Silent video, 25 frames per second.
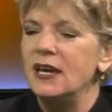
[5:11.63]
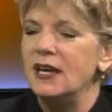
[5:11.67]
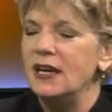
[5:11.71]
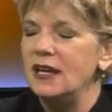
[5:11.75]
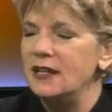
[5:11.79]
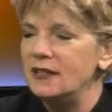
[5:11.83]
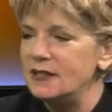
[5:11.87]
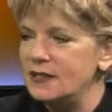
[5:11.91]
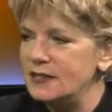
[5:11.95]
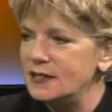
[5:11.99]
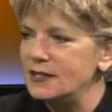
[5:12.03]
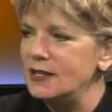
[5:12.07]

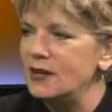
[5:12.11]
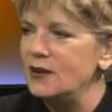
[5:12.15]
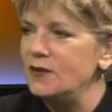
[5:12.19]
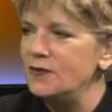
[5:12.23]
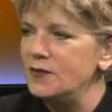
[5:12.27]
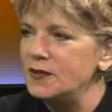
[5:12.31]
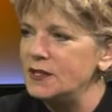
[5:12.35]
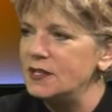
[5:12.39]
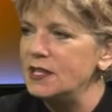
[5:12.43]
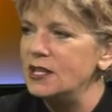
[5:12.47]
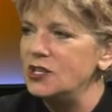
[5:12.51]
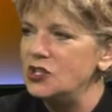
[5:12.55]

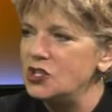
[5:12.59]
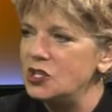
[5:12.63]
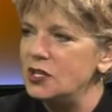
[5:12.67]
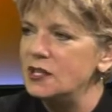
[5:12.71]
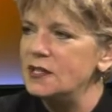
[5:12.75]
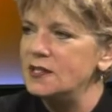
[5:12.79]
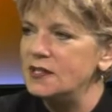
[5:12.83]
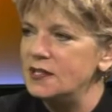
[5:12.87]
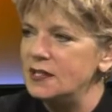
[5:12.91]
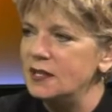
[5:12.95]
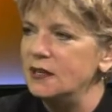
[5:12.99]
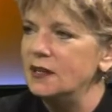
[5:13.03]
itself is actually
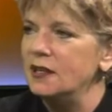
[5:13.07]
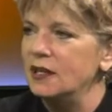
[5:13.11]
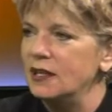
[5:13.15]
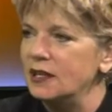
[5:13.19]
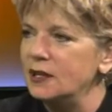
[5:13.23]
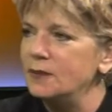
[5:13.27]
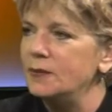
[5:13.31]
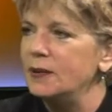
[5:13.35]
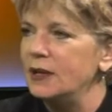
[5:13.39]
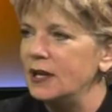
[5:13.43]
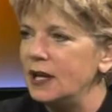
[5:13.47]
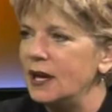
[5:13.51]
still a
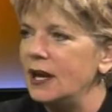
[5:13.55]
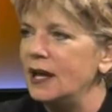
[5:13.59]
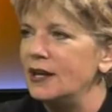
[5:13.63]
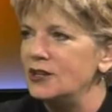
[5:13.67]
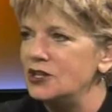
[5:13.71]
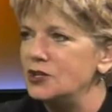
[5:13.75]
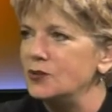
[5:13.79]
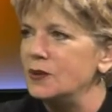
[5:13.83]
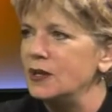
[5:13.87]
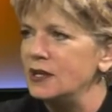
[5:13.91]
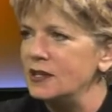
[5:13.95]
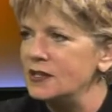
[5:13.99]
little bit hard
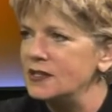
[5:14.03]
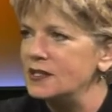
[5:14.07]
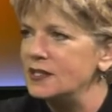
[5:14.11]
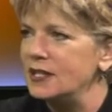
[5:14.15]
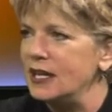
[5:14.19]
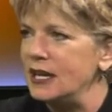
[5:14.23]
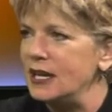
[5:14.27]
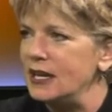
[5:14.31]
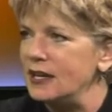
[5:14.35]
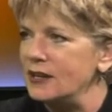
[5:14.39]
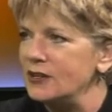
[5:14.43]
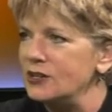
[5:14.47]
to
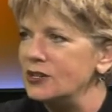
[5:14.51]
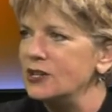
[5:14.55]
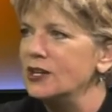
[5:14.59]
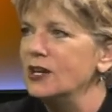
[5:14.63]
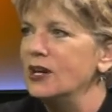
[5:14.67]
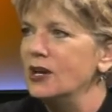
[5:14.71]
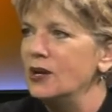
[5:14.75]
understand,